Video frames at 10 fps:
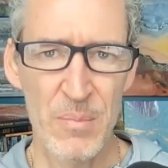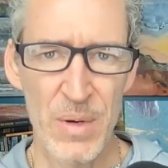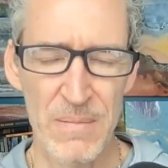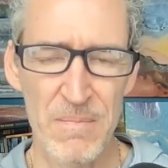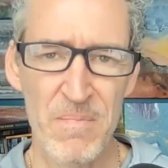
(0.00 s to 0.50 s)

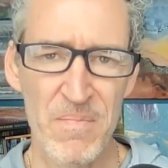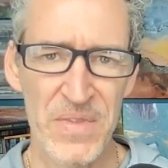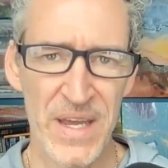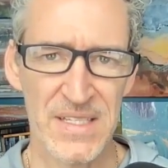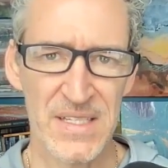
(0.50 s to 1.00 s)
But
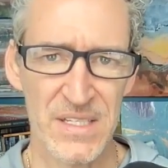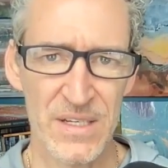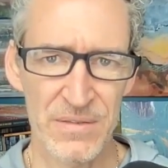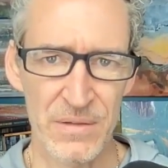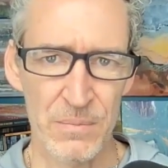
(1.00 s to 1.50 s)
that's the
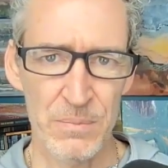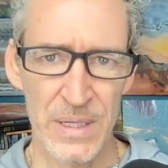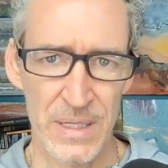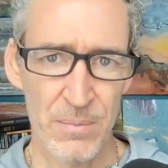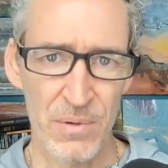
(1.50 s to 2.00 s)
stuff you'll
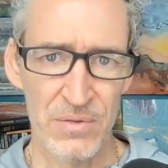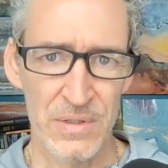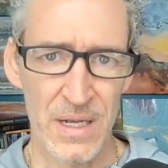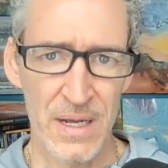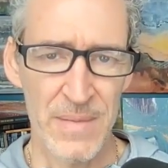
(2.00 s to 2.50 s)
pick up
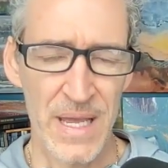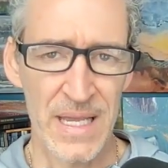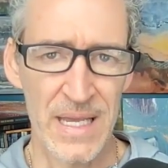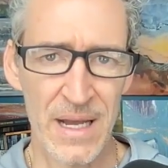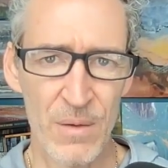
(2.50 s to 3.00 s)
over time,
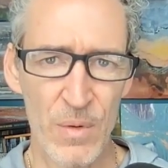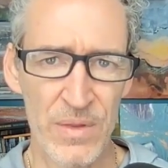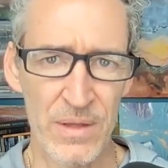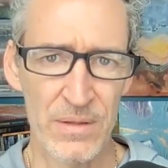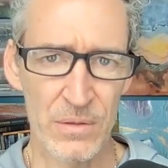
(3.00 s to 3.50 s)
hanging out
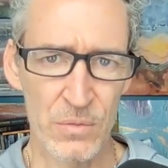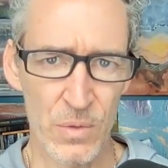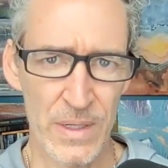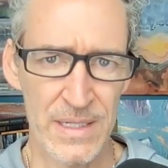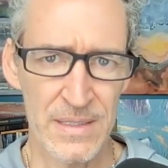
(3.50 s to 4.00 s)
with the other
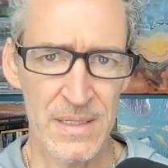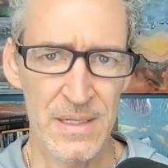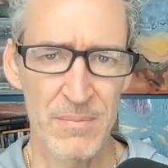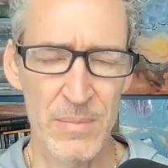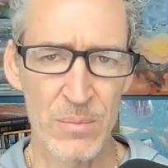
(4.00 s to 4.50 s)
great
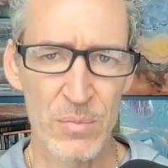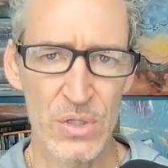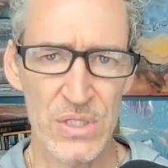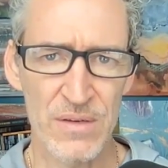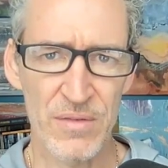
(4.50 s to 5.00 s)

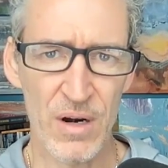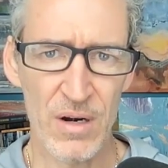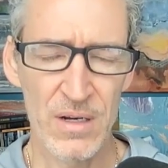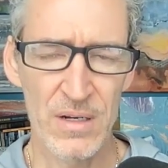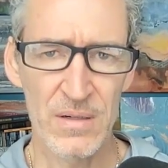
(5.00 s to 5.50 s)
members of
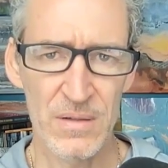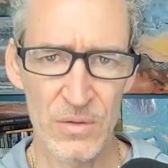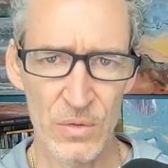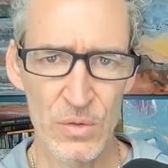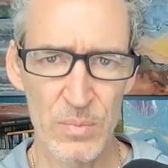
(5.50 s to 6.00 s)
our
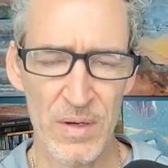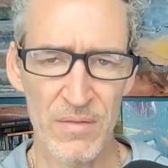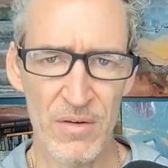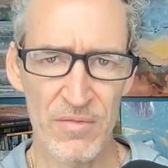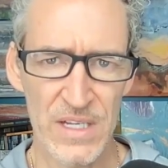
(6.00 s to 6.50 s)
group,
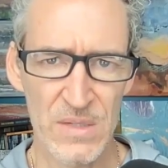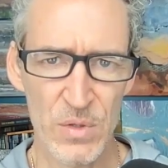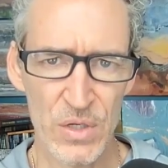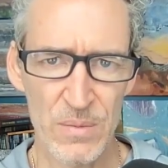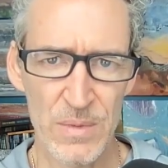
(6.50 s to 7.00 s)
of our
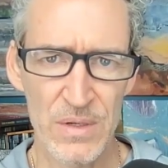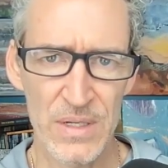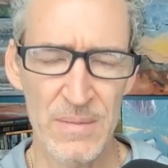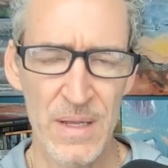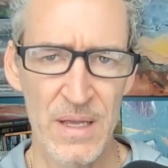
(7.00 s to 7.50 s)
Facebook
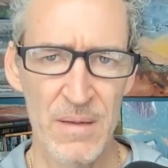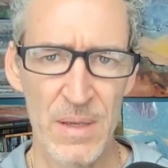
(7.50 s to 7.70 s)
community.